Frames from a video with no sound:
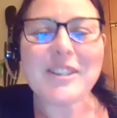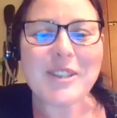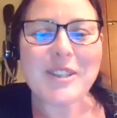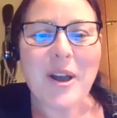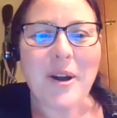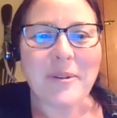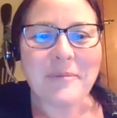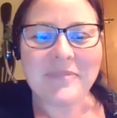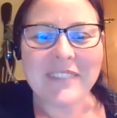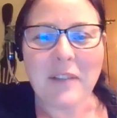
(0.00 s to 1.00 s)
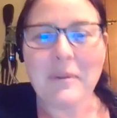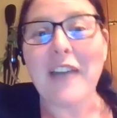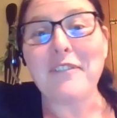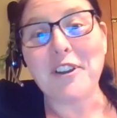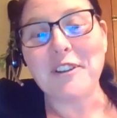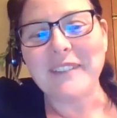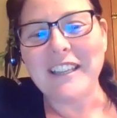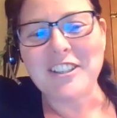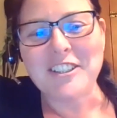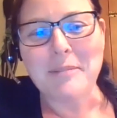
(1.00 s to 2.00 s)
So we have a good
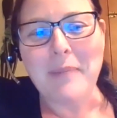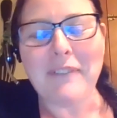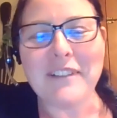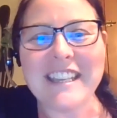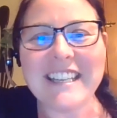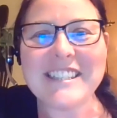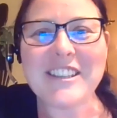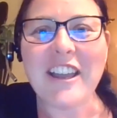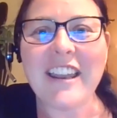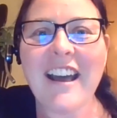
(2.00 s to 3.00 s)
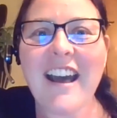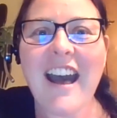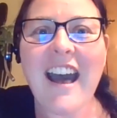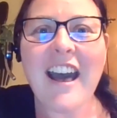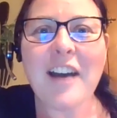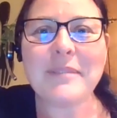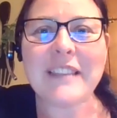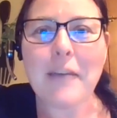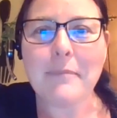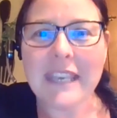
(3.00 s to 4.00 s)
relationship. Everything is good.
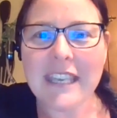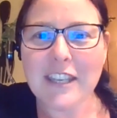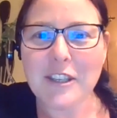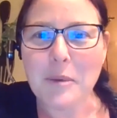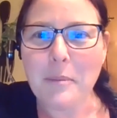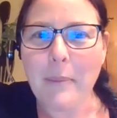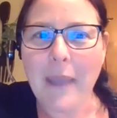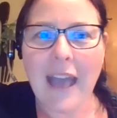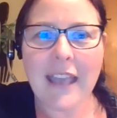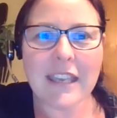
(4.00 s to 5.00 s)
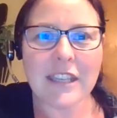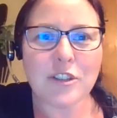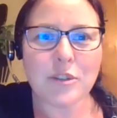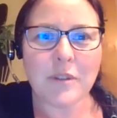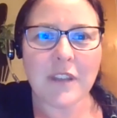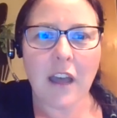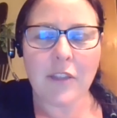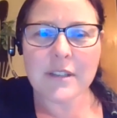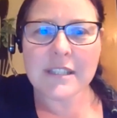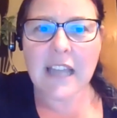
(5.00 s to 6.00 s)
Let me get you back into the
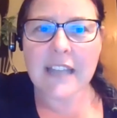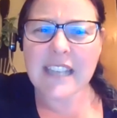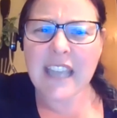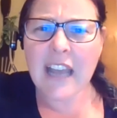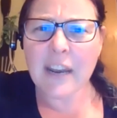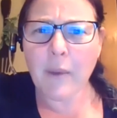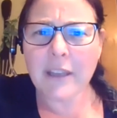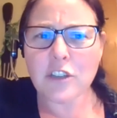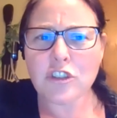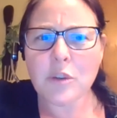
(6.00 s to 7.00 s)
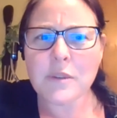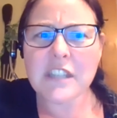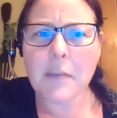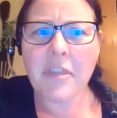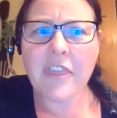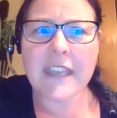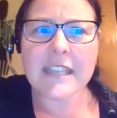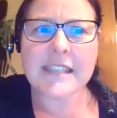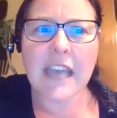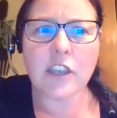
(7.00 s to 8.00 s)
other slides. I kind of wanted to show some
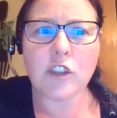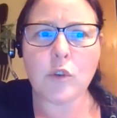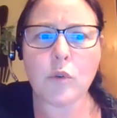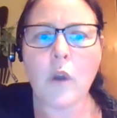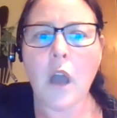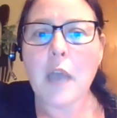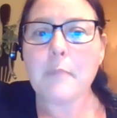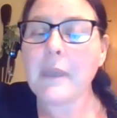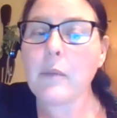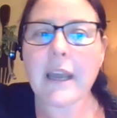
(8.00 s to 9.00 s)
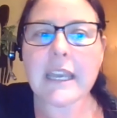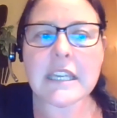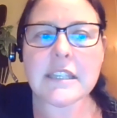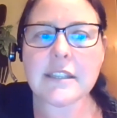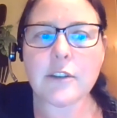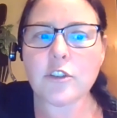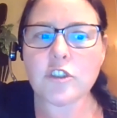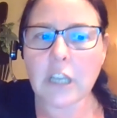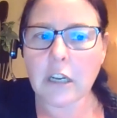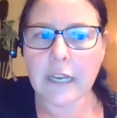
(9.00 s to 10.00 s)
things that you may want to consider
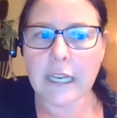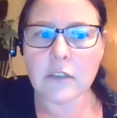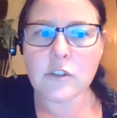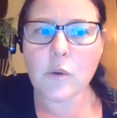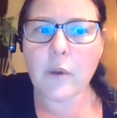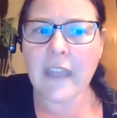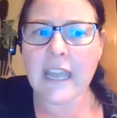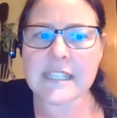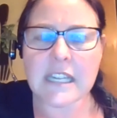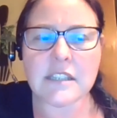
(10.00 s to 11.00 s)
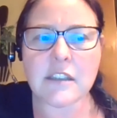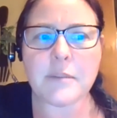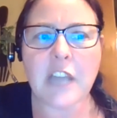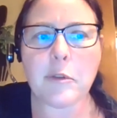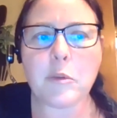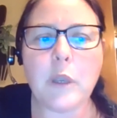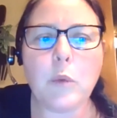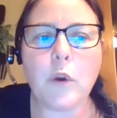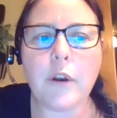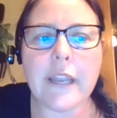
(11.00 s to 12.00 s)
sharing. So like I said, sometimes we
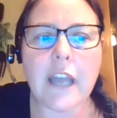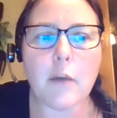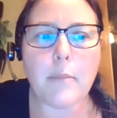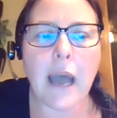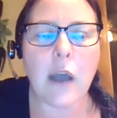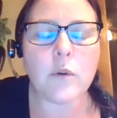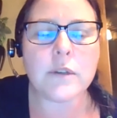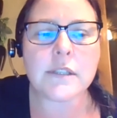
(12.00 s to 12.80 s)
worry about,